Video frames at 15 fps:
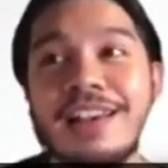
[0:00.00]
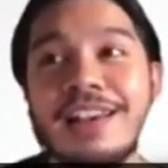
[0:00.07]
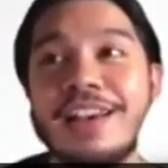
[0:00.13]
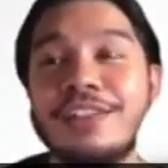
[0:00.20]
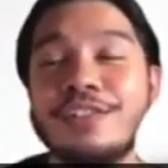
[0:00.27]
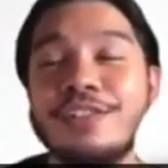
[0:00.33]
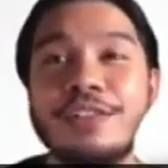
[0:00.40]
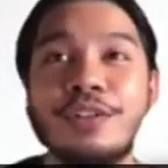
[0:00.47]

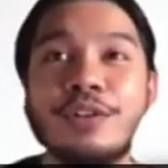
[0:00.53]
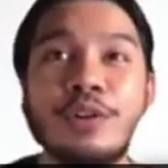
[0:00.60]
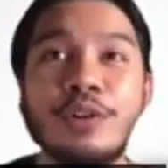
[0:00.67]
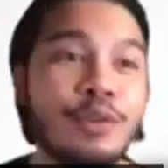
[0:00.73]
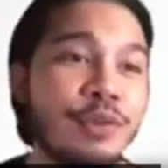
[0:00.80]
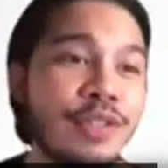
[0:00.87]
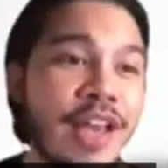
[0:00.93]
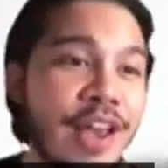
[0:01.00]
and
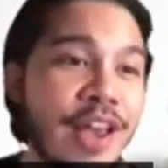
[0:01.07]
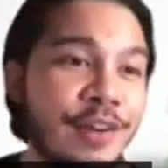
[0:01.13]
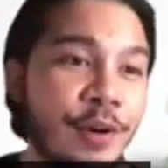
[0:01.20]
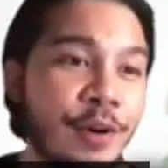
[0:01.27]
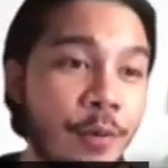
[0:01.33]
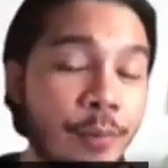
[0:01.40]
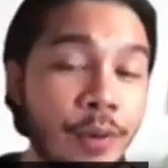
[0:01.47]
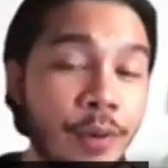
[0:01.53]
those
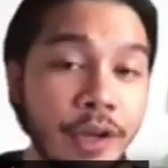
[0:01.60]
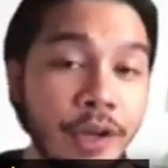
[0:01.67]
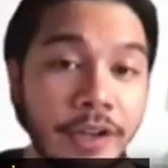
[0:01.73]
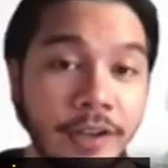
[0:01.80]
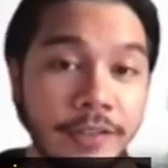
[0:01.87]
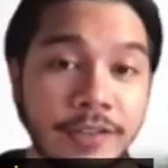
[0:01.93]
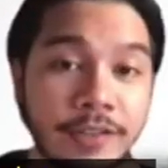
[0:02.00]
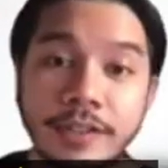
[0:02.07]
eco
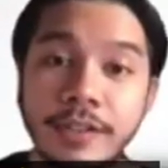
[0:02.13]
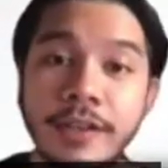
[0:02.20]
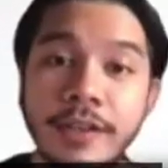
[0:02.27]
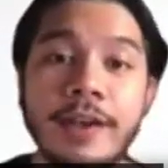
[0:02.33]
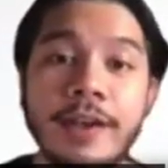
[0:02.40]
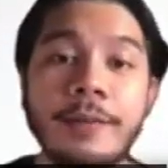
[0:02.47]
products.